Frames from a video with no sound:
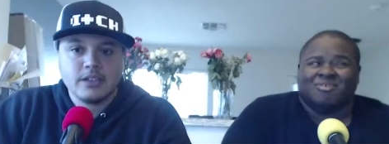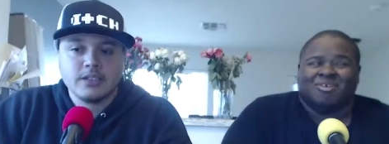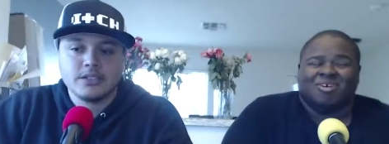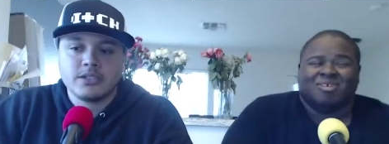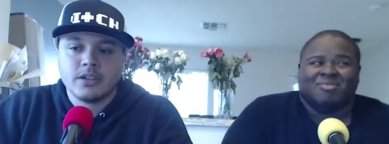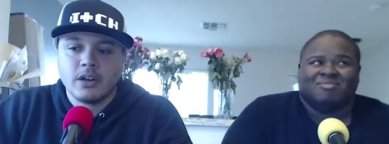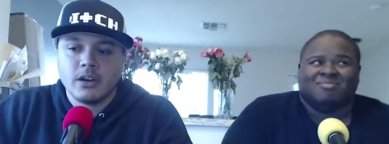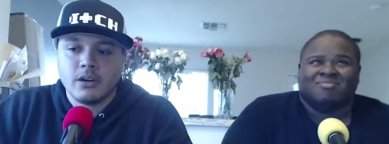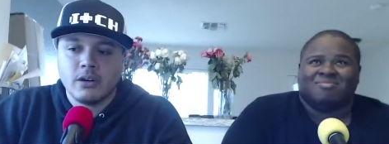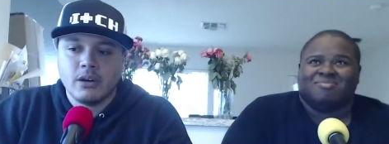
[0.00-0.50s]

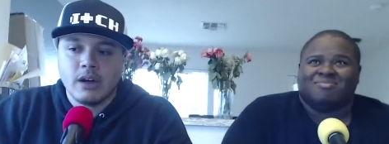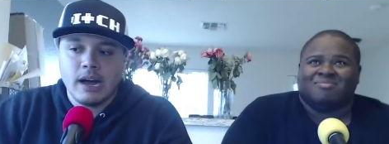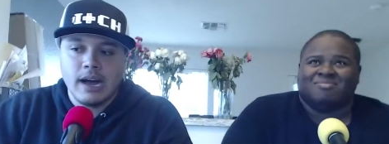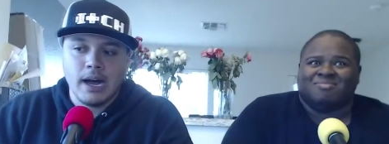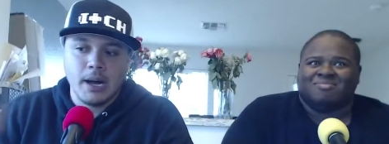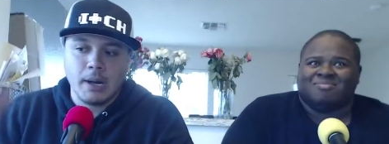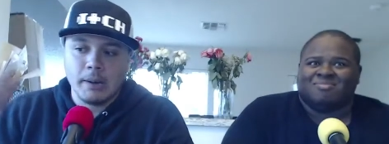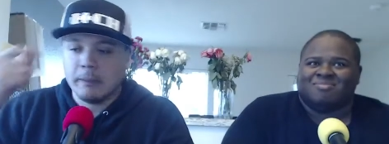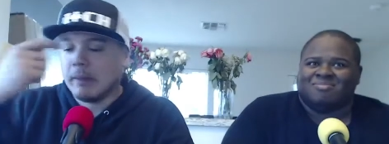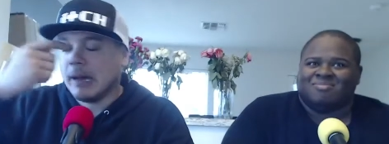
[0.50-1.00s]
Speaker 1: So
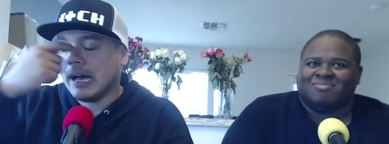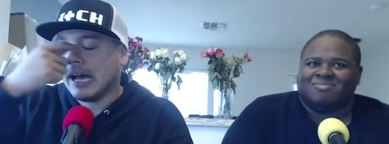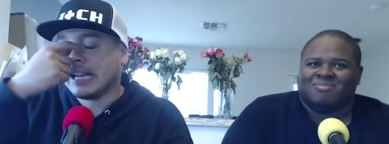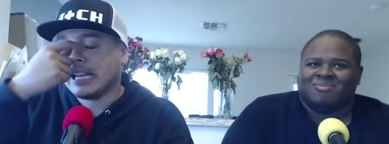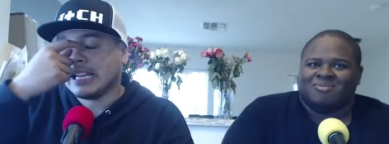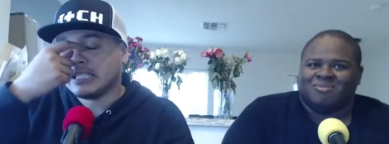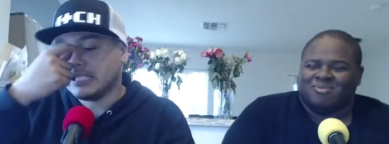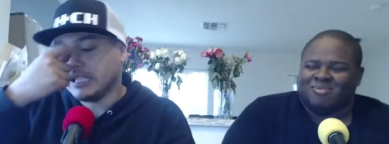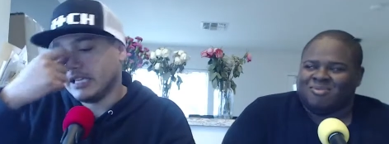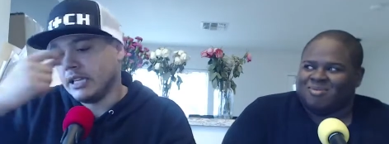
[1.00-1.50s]
um,
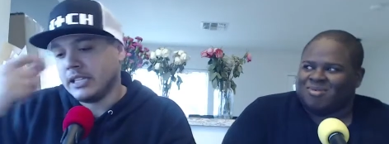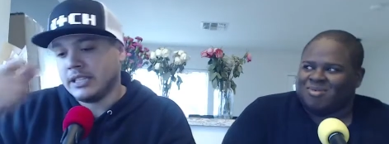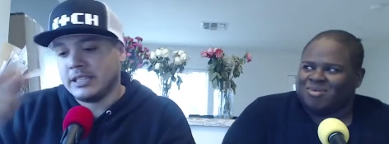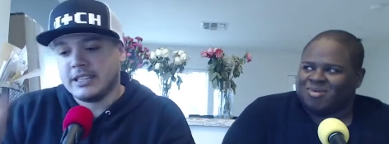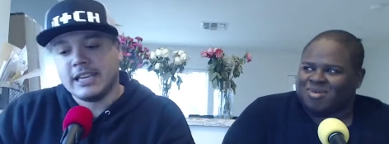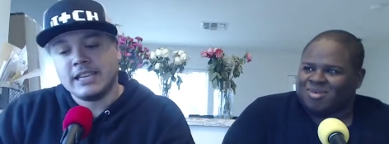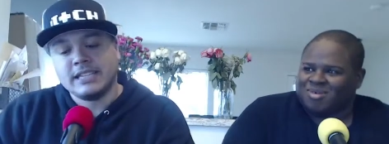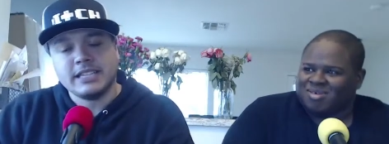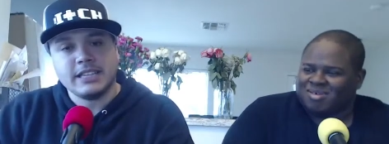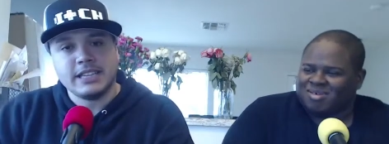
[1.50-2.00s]
I guess they,
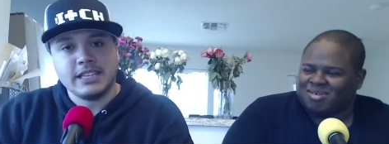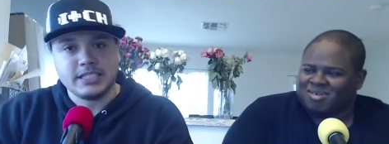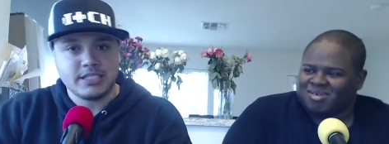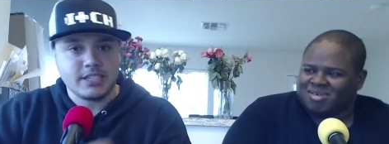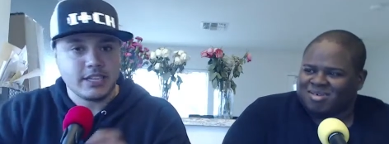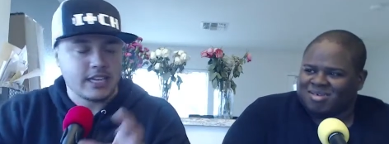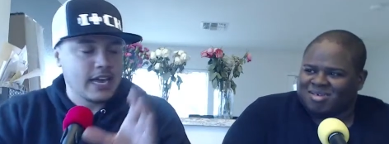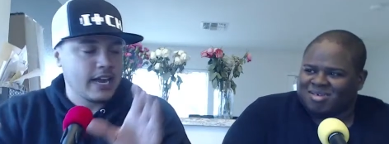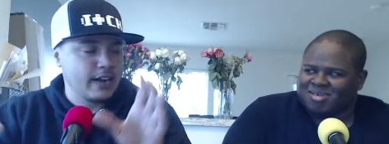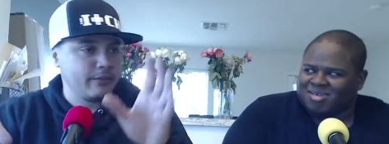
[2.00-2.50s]
they did this
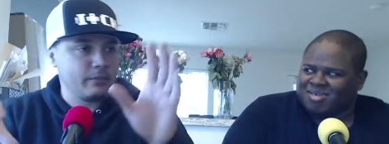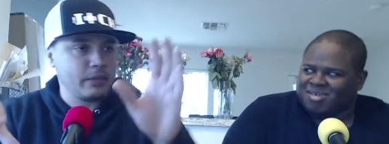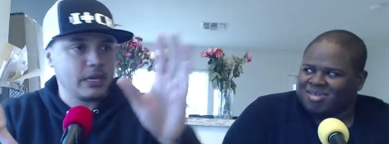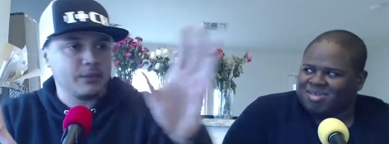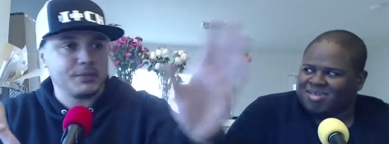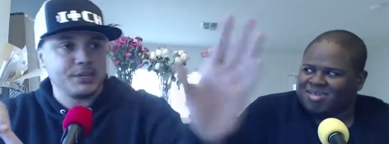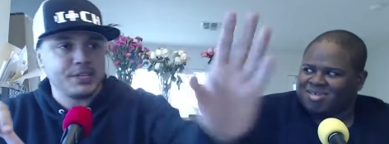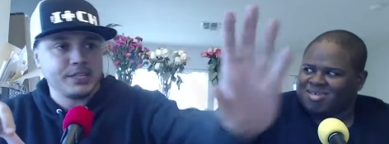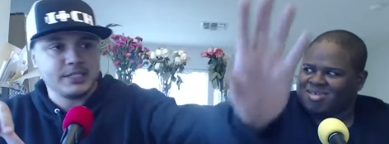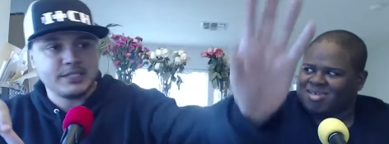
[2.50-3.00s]
to kind of
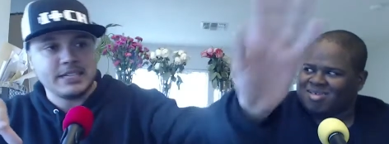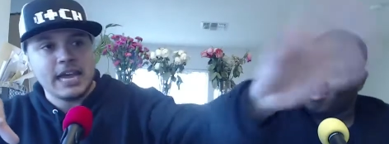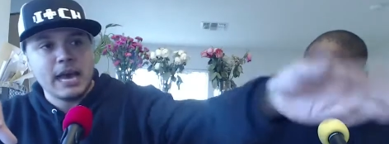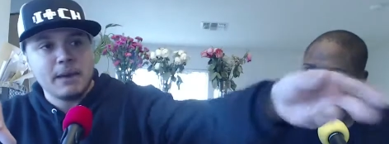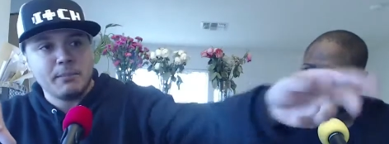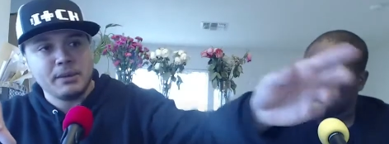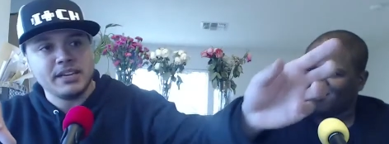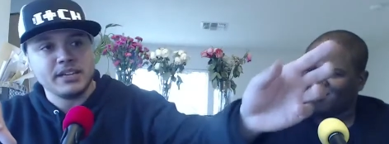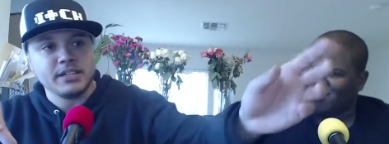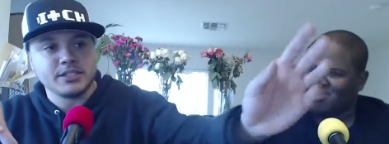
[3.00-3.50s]
be able to
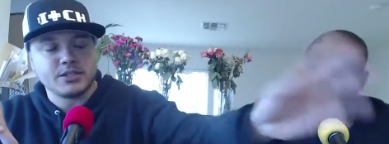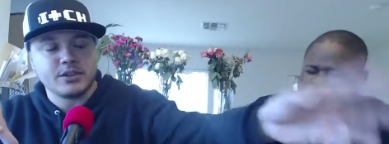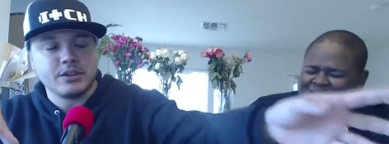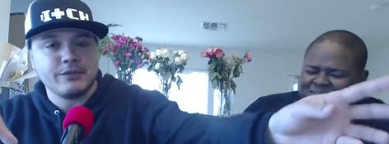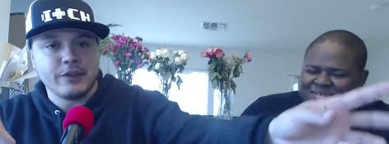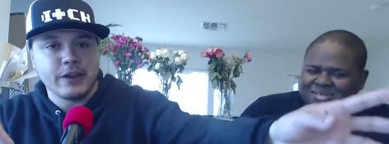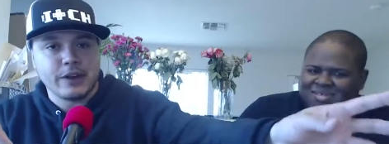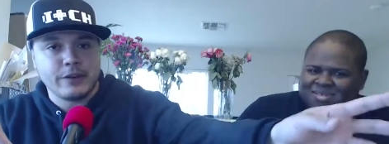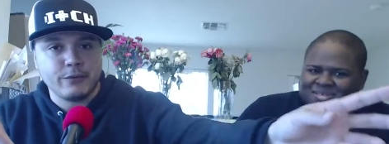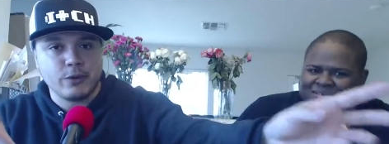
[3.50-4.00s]
tap into
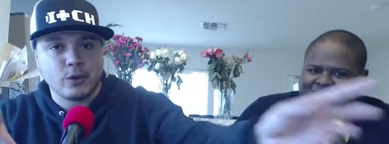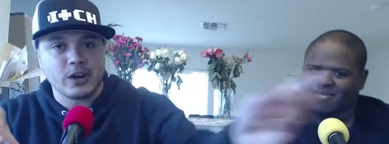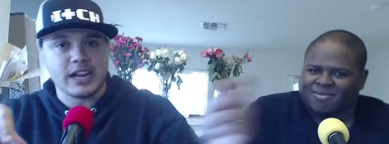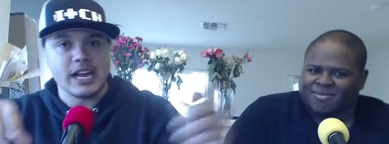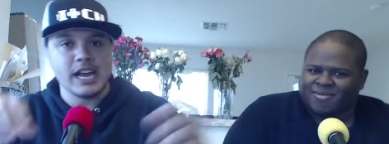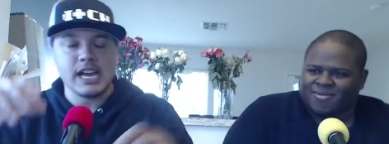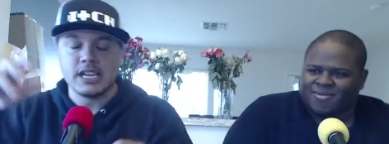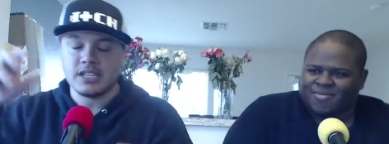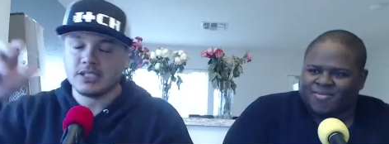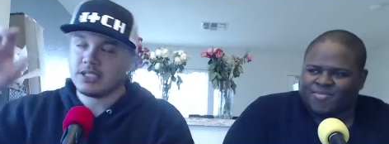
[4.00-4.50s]
Street Fighter 4
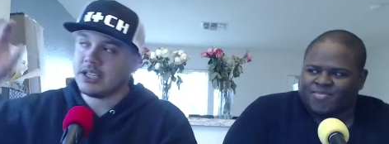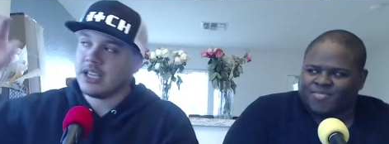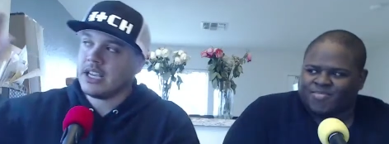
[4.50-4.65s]
guys